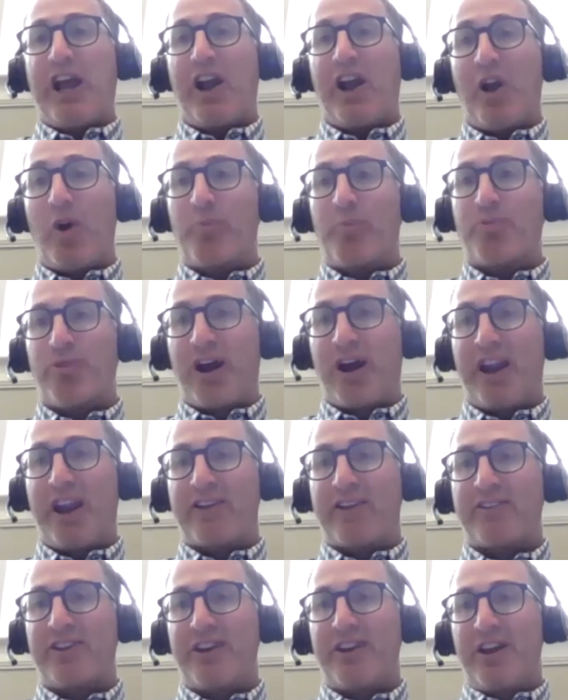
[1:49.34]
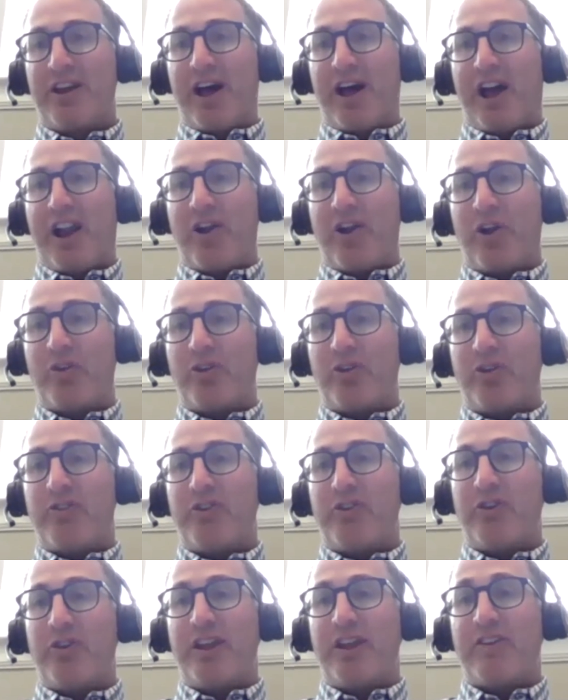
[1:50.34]
our own products, our own
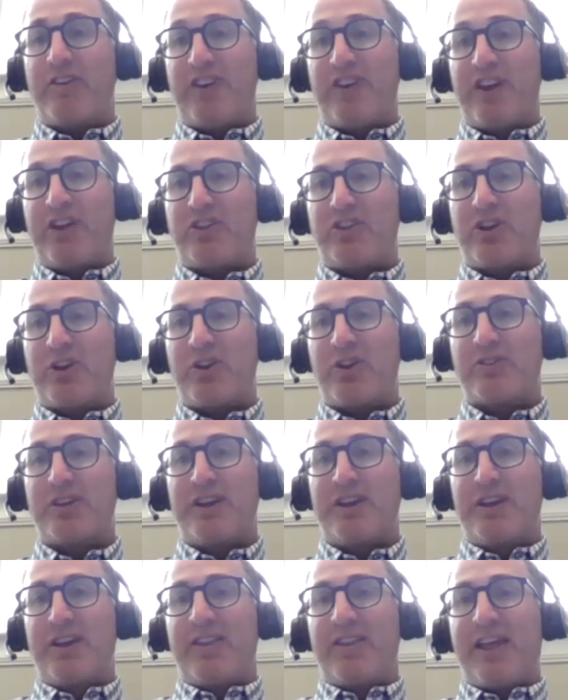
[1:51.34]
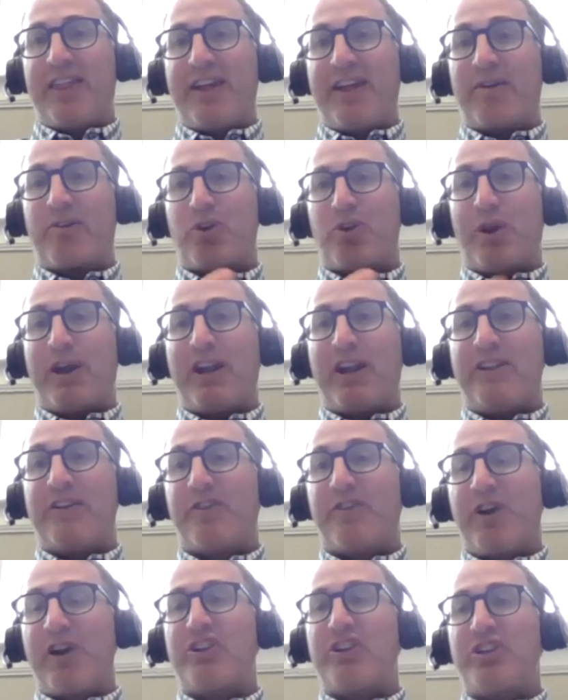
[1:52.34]
unique features that then create a
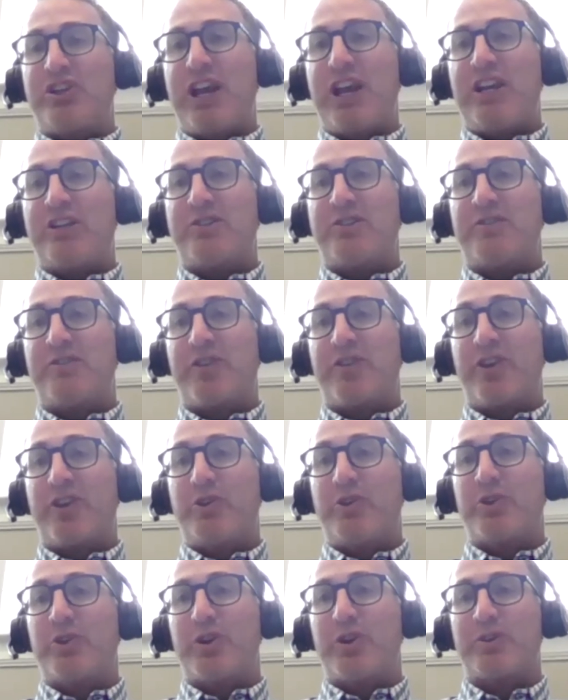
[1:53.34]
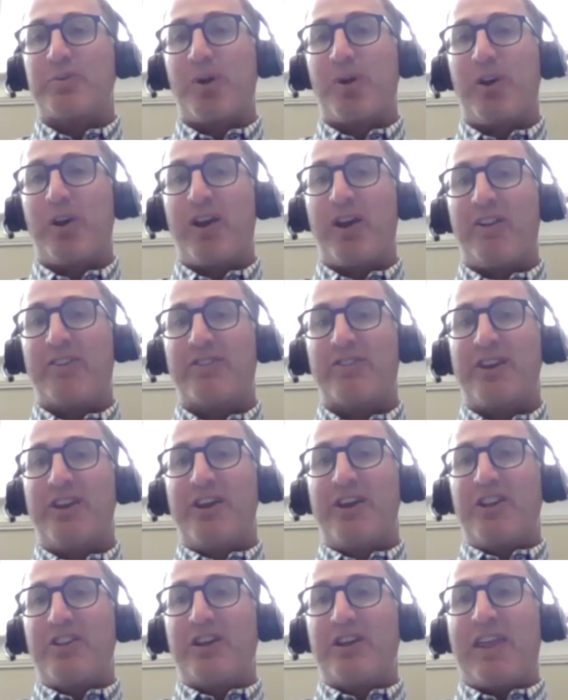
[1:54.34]
differentiation for the user experience.
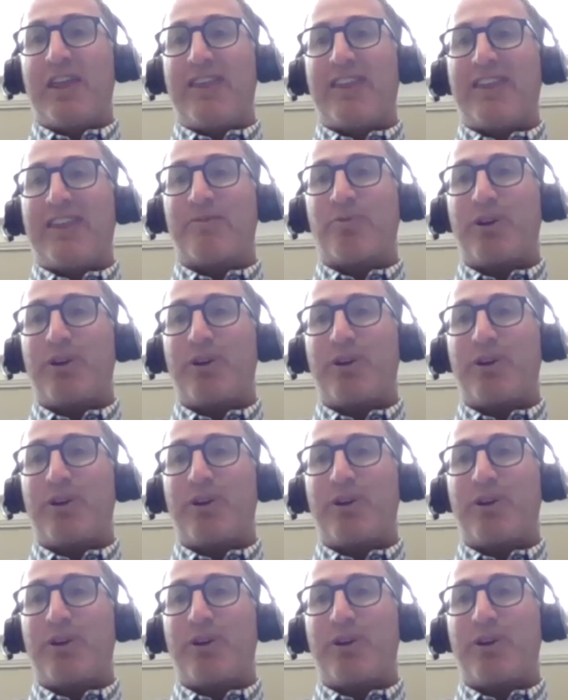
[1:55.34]
So I think that's